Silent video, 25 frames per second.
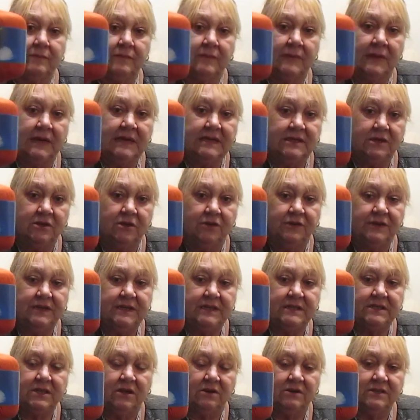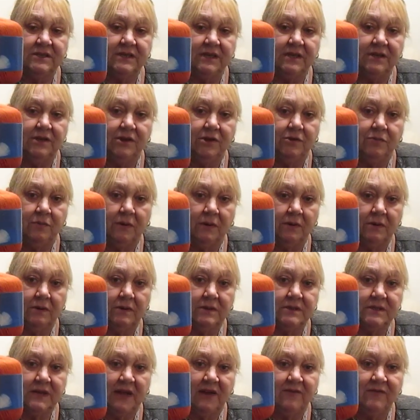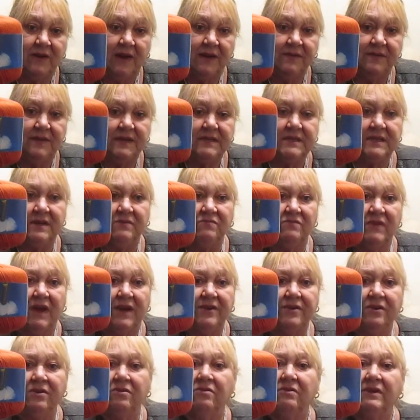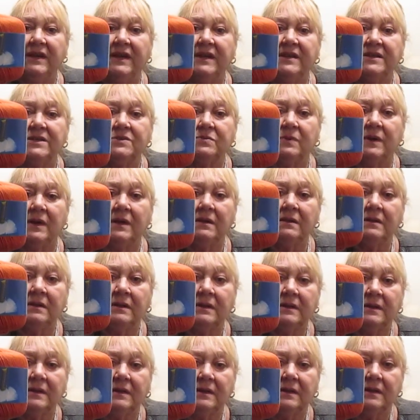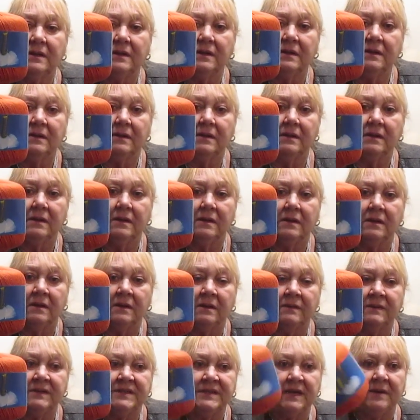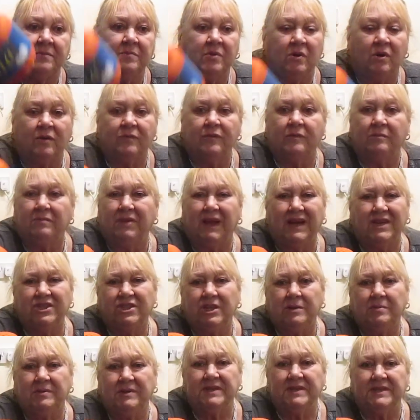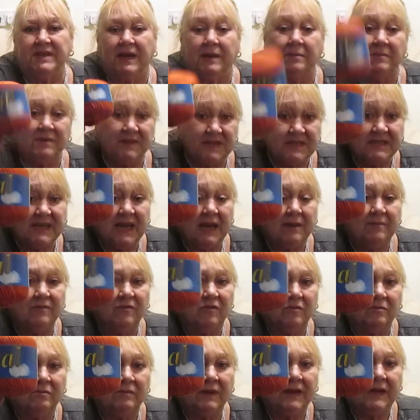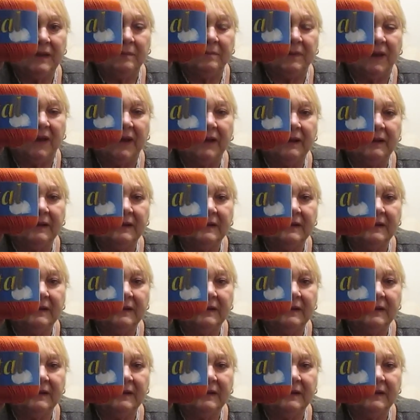It's another discontinued one because I've had this in red and green as well, that I'd bought from Black Sheep time, but this came from eBay.